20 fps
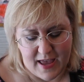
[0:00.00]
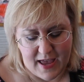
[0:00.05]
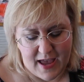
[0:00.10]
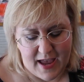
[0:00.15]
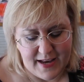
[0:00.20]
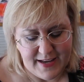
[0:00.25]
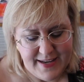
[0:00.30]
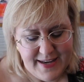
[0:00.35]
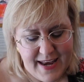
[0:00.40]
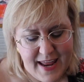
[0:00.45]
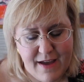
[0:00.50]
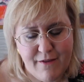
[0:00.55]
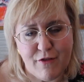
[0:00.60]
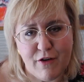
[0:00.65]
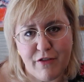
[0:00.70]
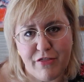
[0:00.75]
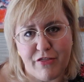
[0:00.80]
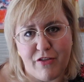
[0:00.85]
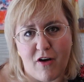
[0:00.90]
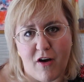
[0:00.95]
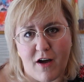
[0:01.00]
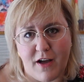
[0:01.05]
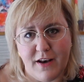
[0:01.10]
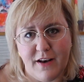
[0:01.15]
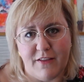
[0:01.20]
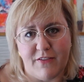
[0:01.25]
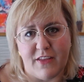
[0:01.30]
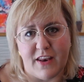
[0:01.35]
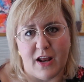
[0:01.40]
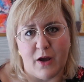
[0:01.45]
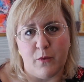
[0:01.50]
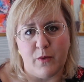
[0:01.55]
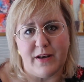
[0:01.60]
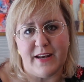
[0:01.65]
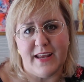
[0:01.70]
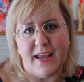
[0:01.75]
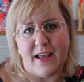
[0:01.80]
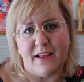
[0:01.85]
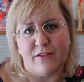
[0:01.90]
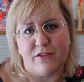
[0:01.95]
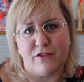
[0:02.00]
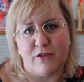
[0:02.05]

I never thought that I would get